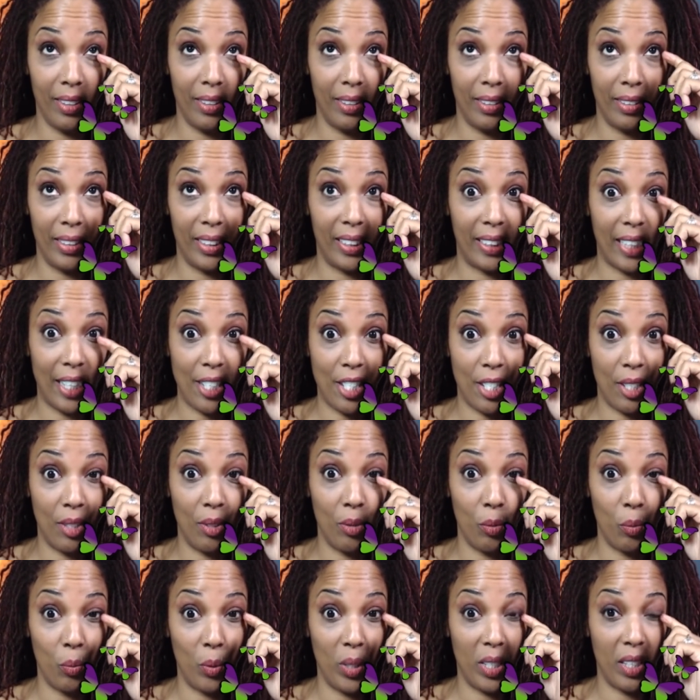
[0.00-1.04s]

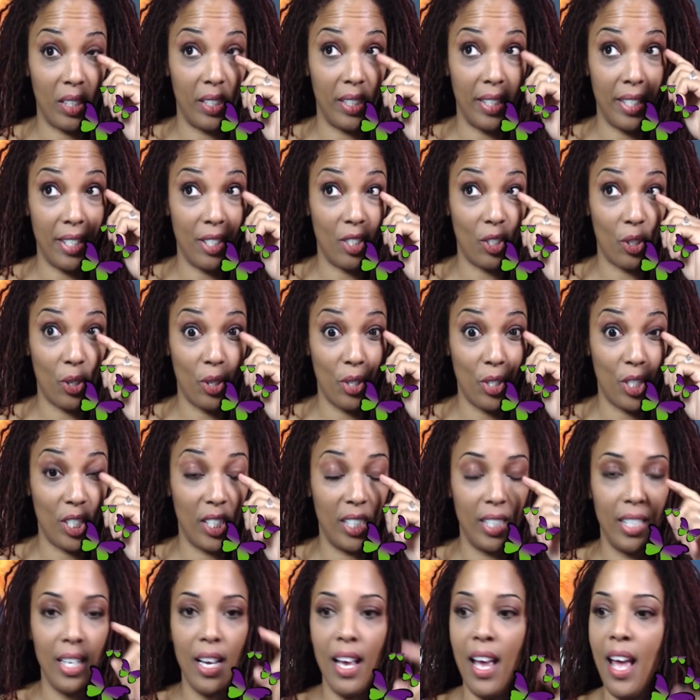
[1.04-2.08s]
session with the
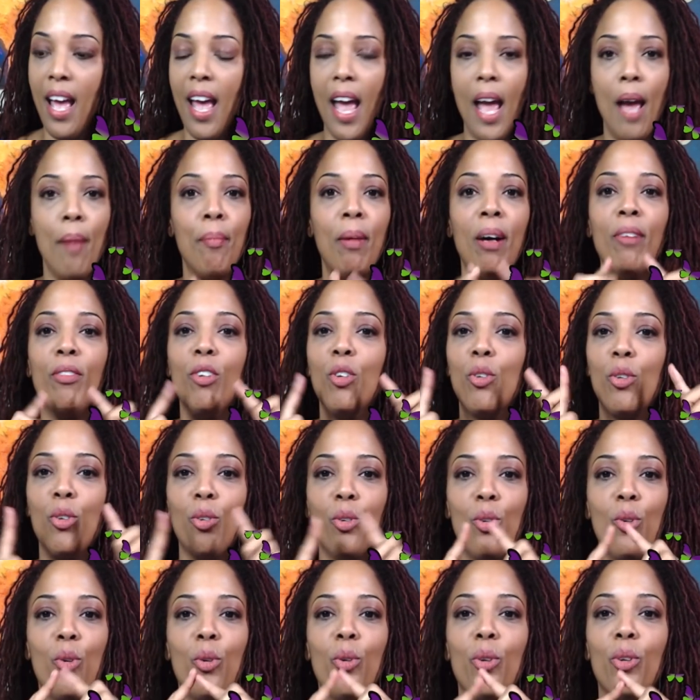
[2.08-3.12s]
surgeon, and my vocal
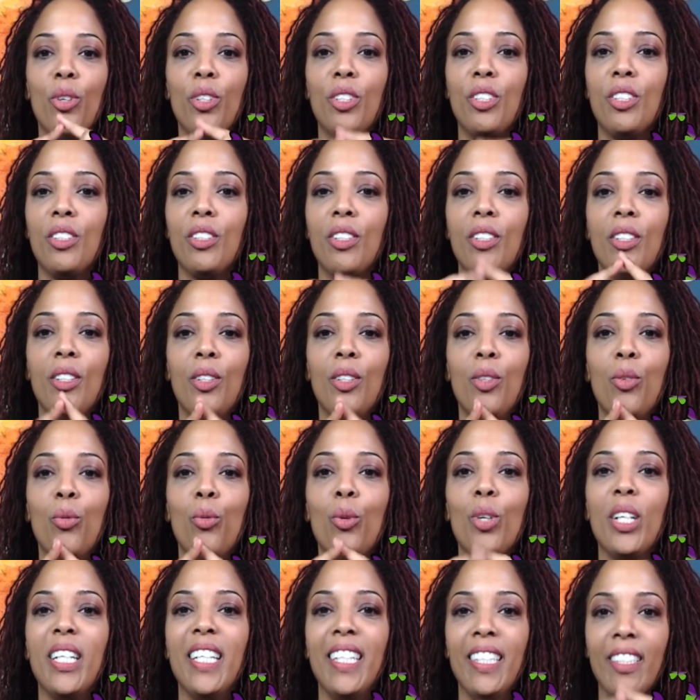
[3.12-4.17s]
cords
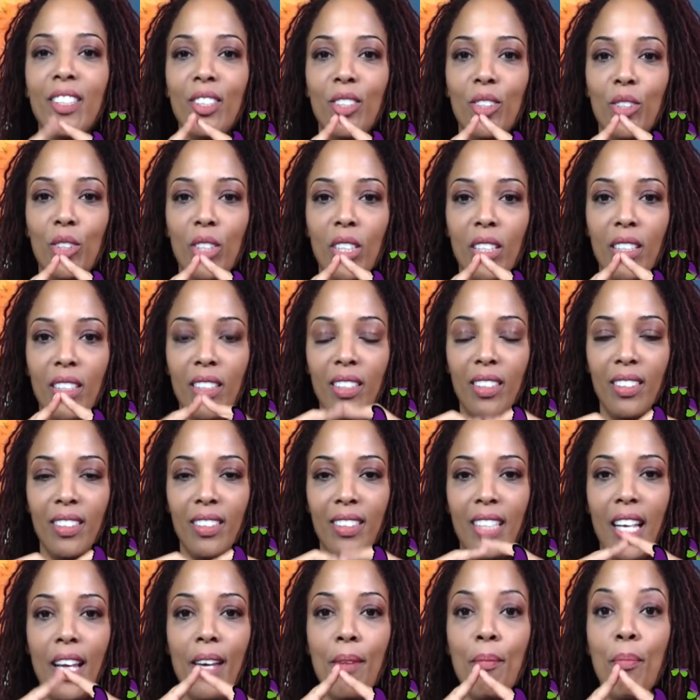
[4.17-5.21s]
were healed.
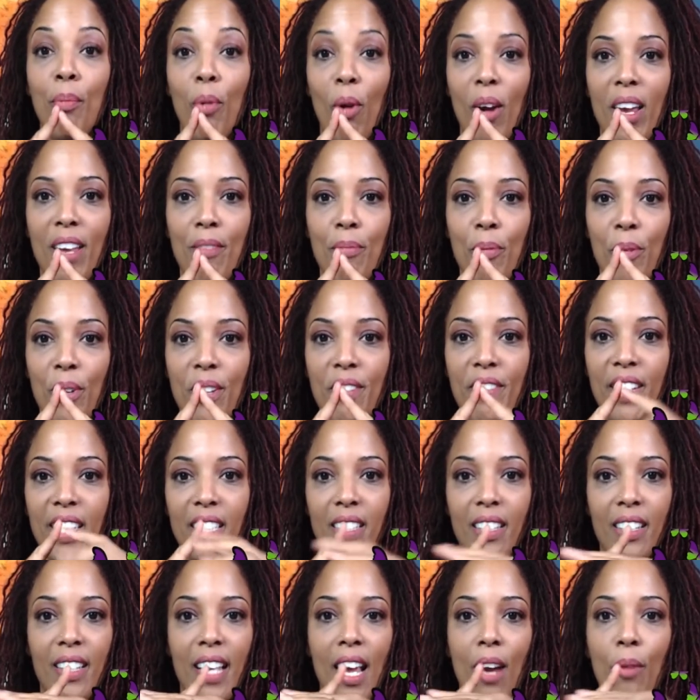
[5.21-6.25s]
They previous
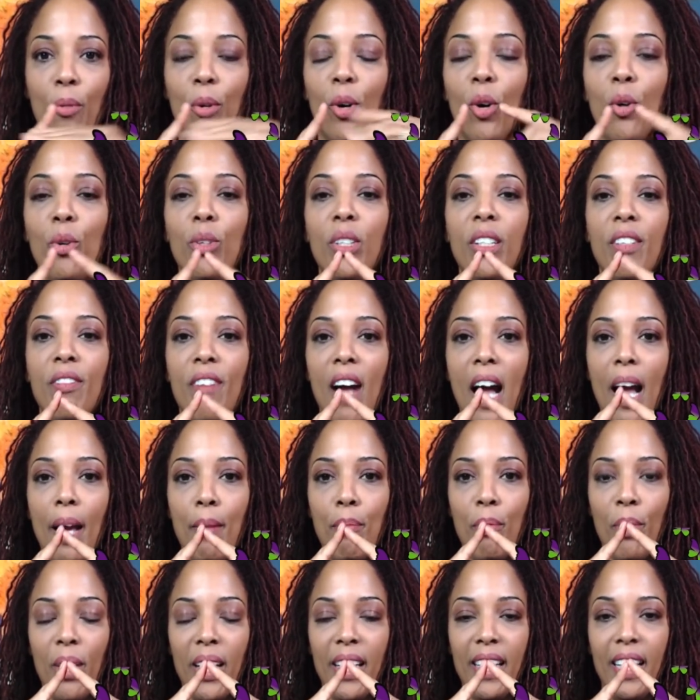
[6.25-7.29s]
to that were only
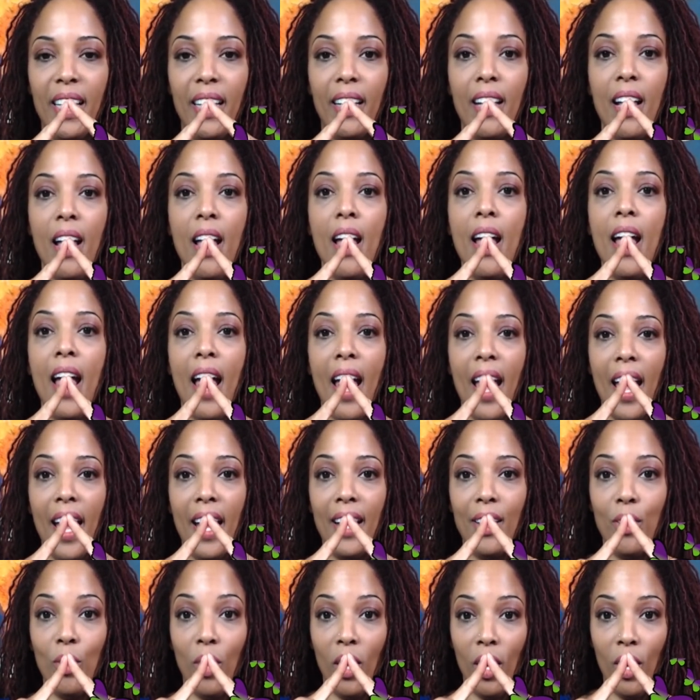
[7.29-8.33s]
vibrating
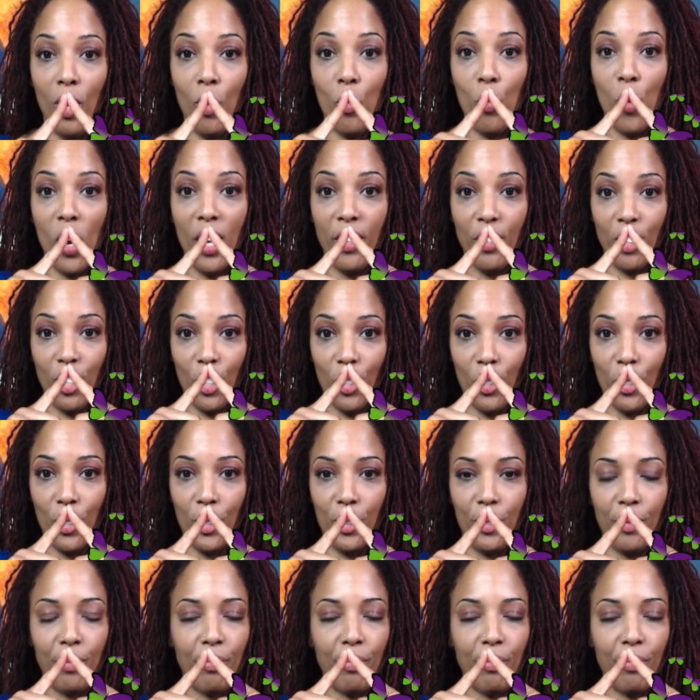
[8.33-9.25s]
at 1/3.